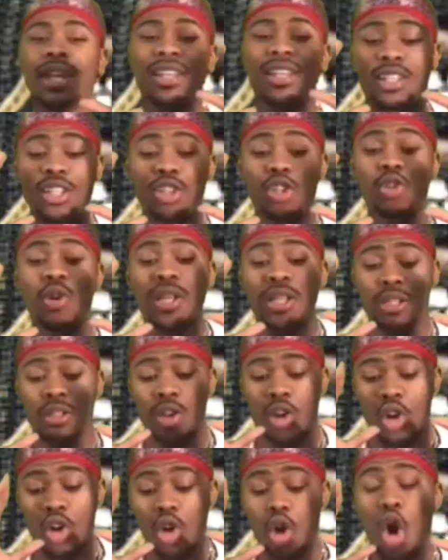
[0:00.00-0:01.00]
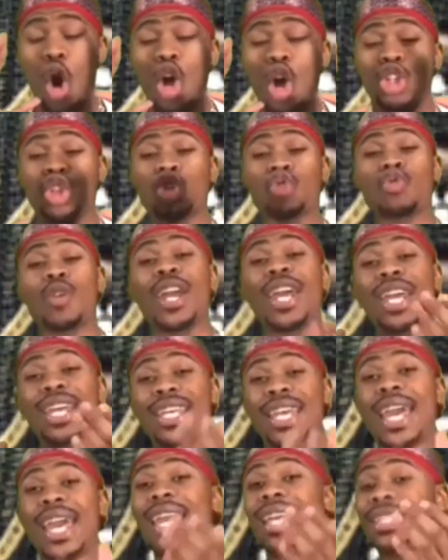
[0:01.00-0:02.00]
playing a Detroit song called
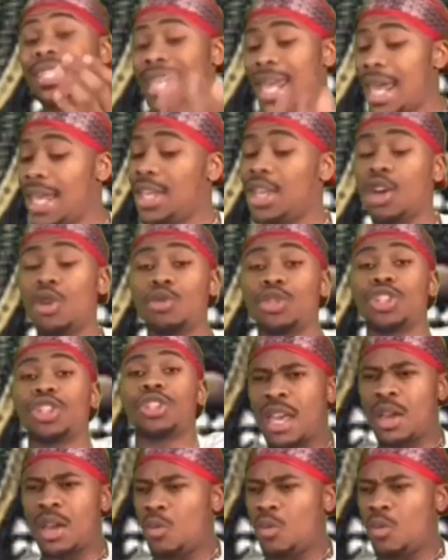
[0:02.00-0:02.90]
Shred Gang Take Your Shit.